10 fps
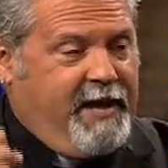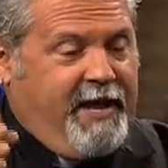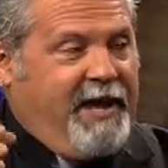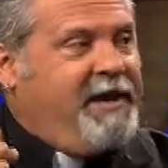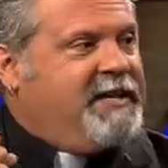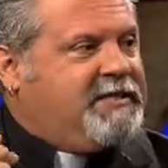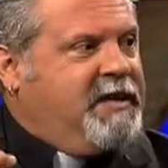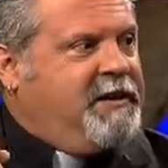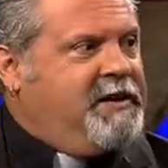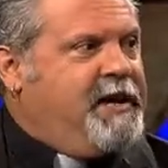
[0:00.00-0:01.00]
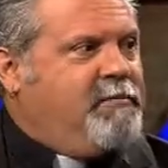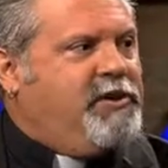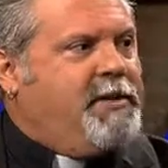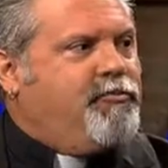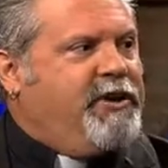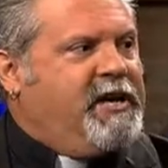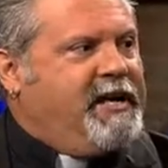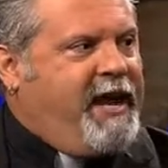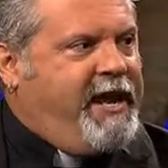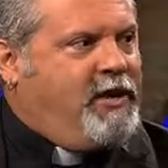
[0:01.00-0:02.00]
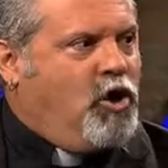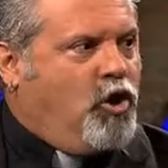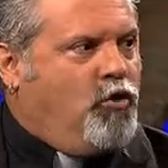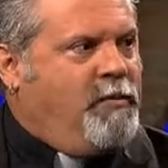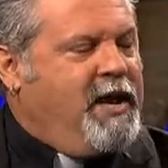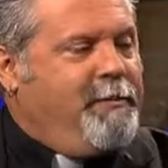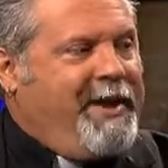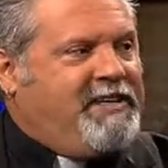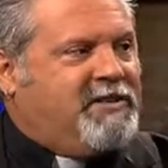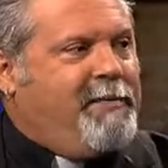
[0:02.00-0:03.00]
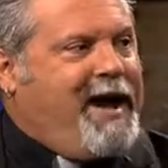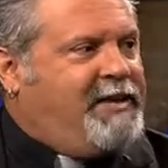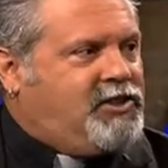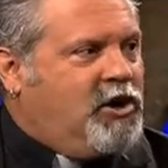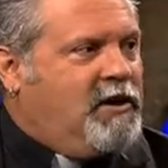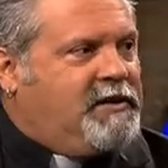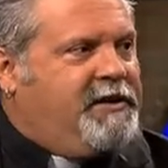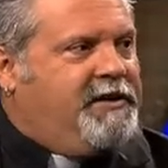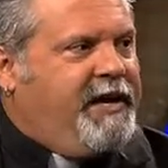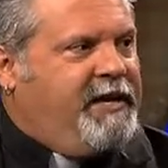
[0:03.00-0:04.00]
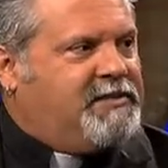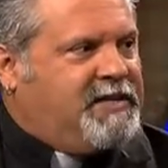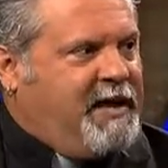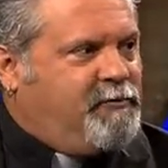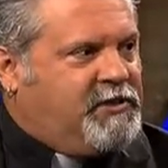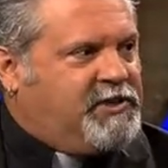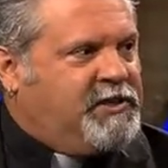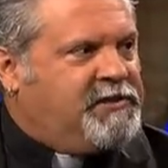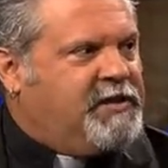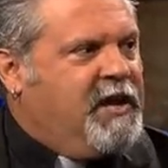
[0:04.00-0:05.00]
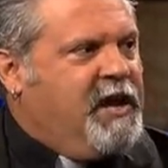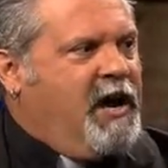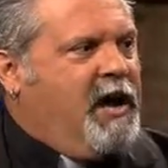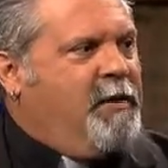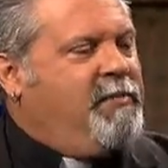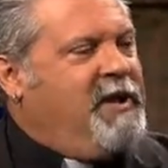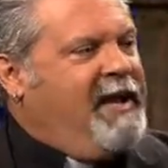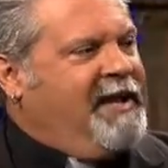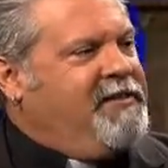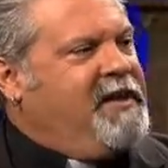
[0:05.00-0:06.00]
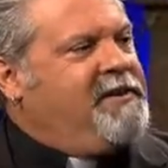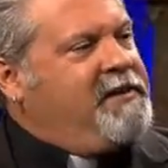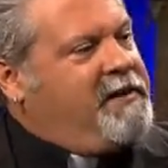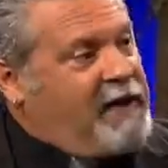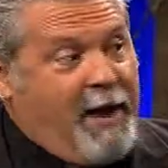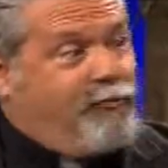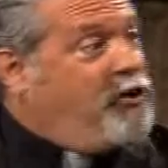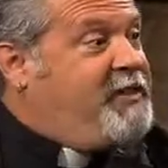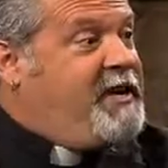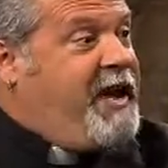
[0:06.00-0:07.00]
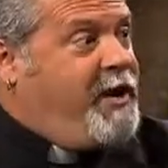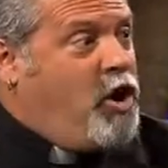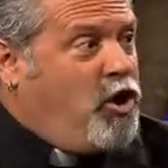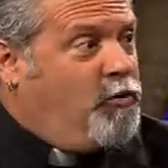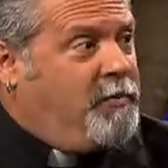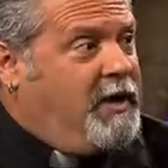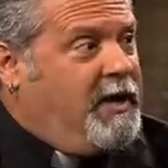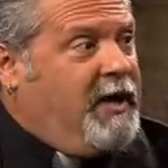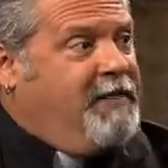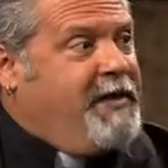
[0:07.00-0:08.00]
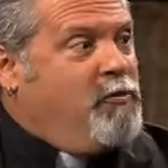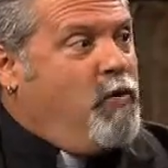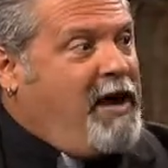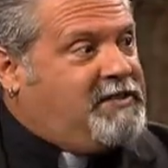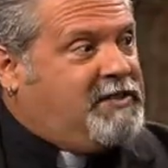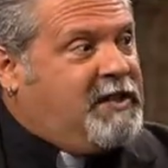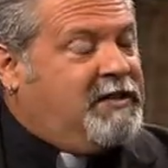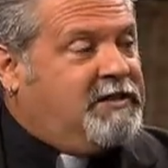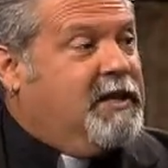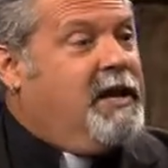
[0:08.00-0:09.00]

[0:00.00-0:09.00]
and I said, honey, I'm going to bring a gang home, make some hot chocolate and sandwiches, and then I brought the gang home. And they watched us.